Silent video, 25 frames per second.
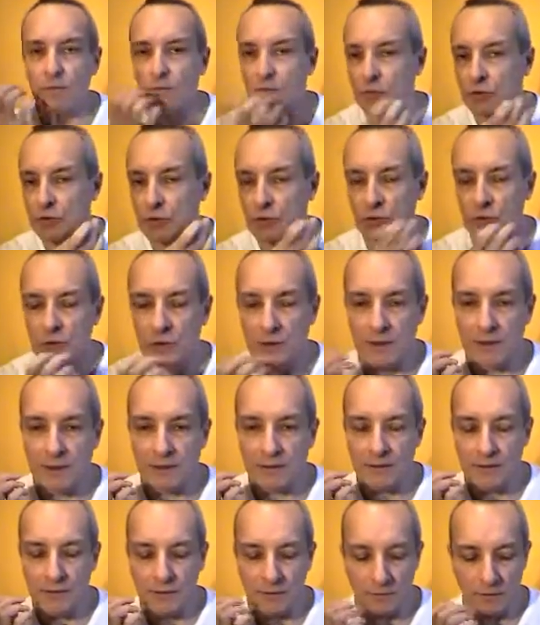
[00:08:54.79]
the two
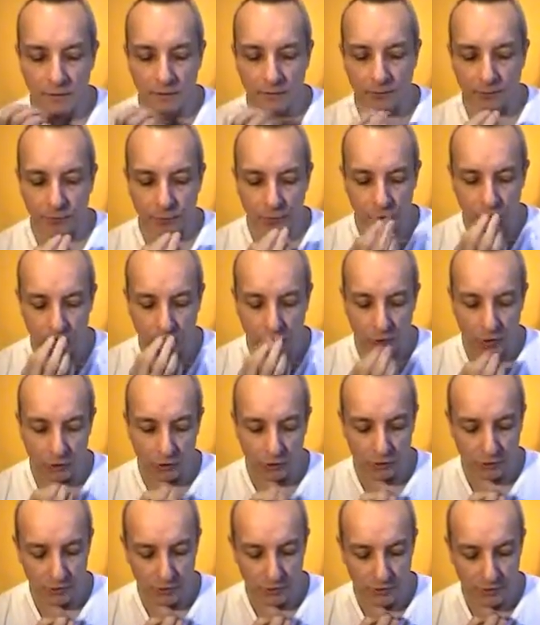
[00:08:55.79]
ears, two
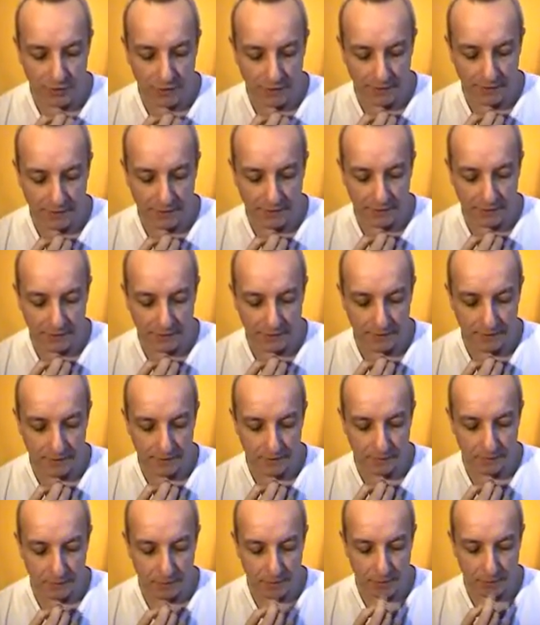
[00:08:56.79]
nostrils, that's
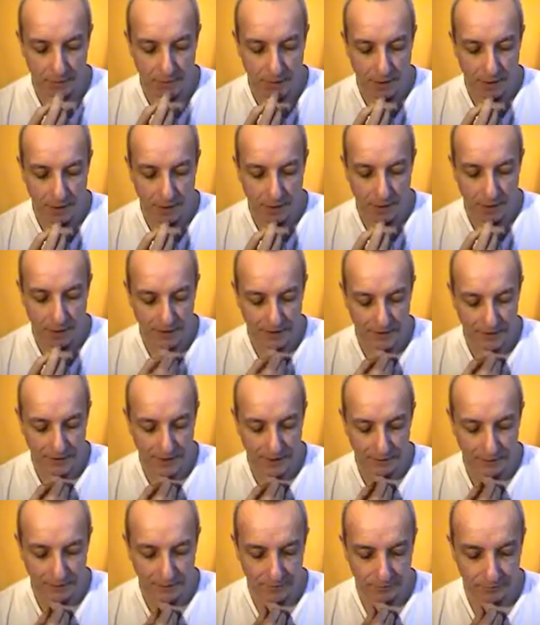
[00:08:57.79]
six. The mouth is
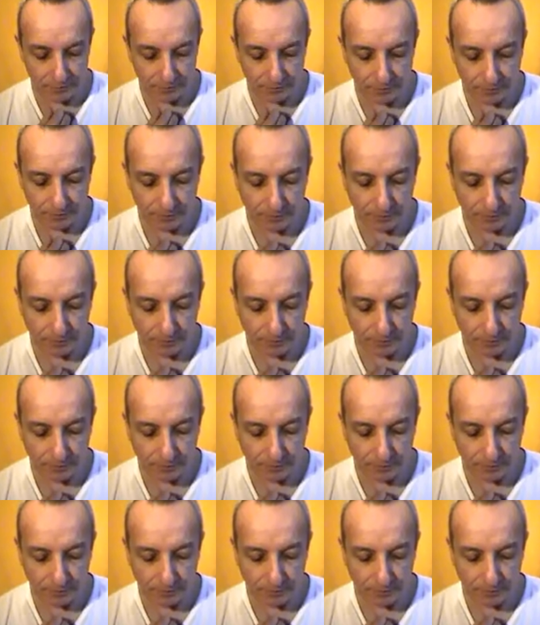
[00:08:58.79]
seven.